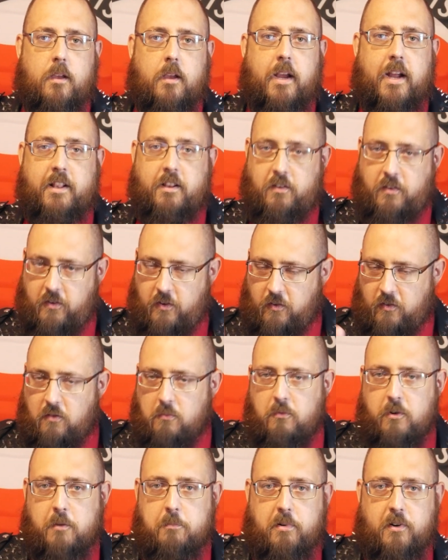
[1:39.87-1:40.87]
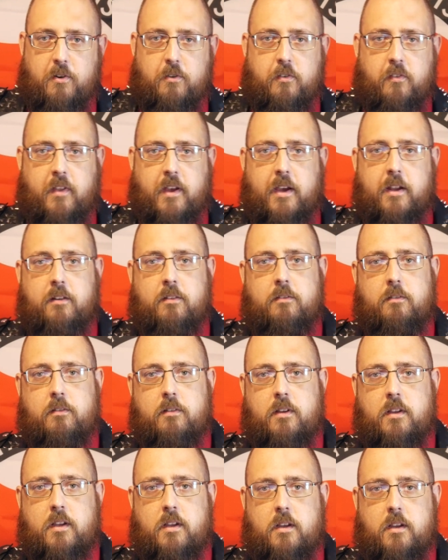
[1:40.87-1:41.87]
And the system would oppose that.
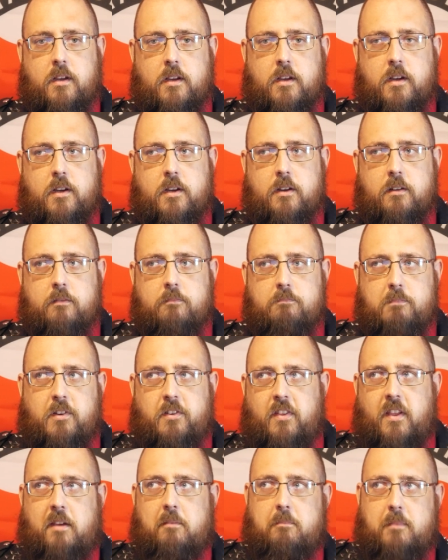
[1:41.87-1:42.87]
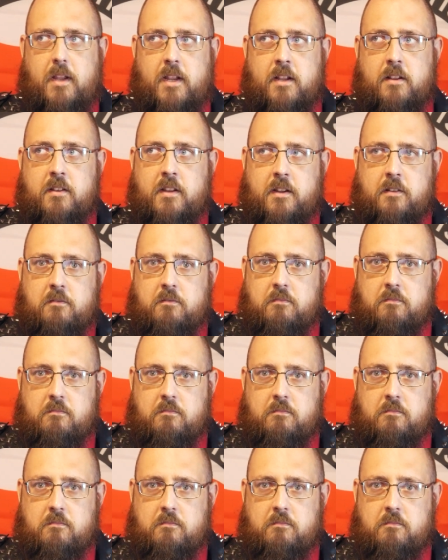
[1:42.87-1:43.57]
Does that mean that